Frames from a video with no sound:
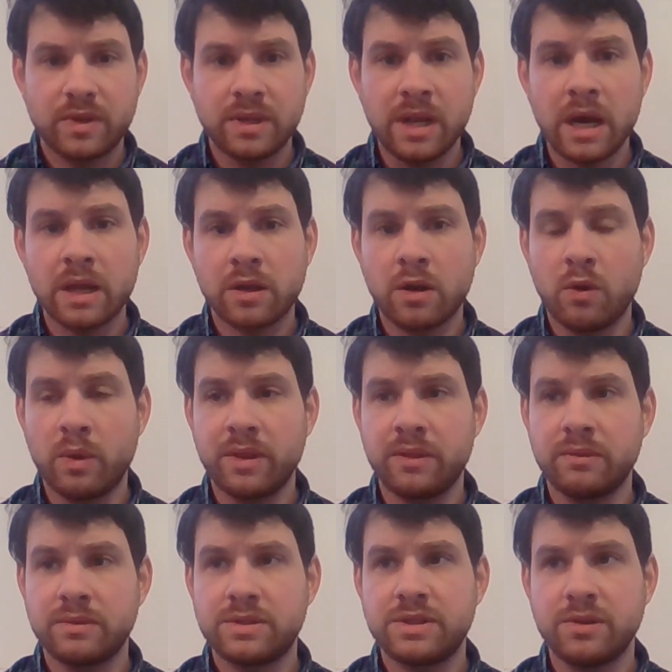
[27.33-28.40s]
not go
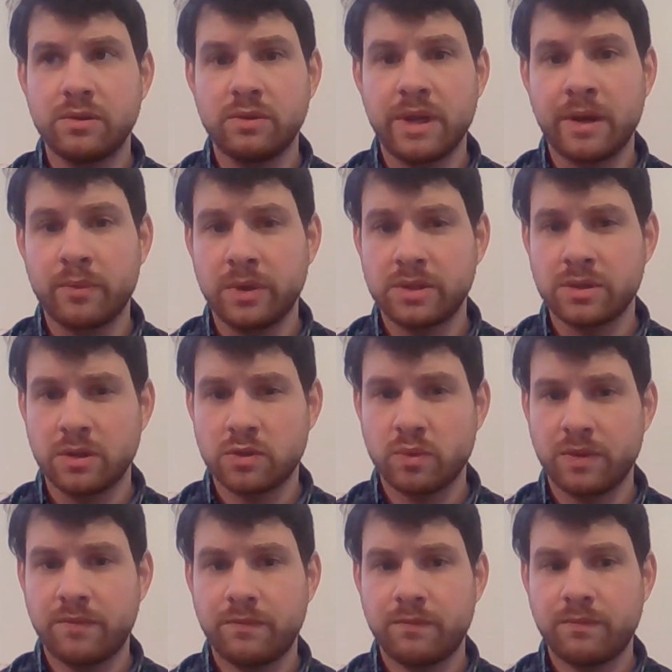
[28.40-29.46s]
into that research
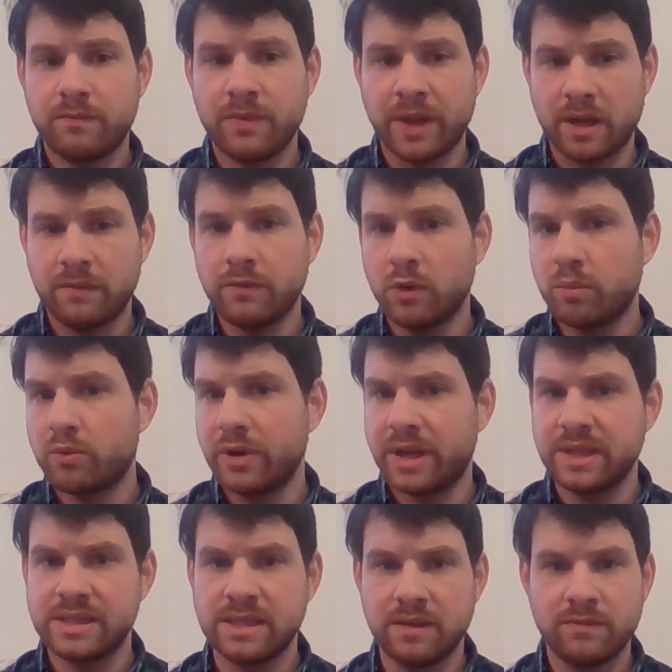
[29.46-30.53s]
with like a full
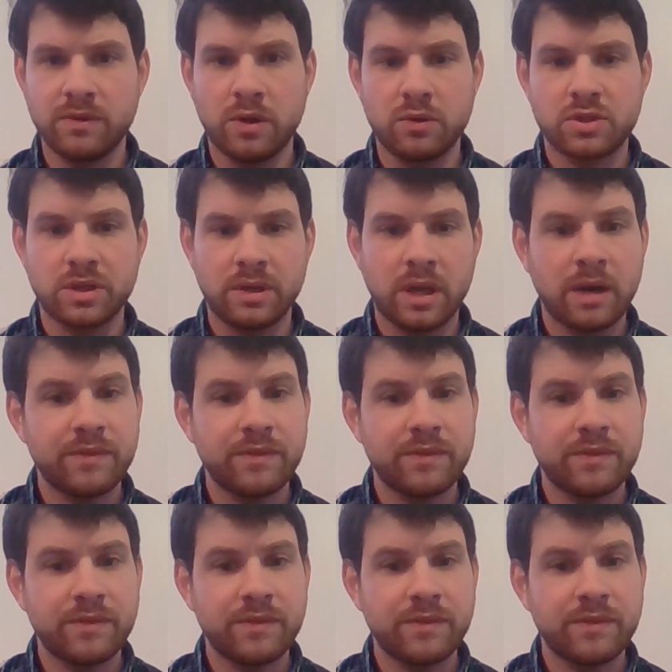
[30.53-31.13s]
preconceived notion.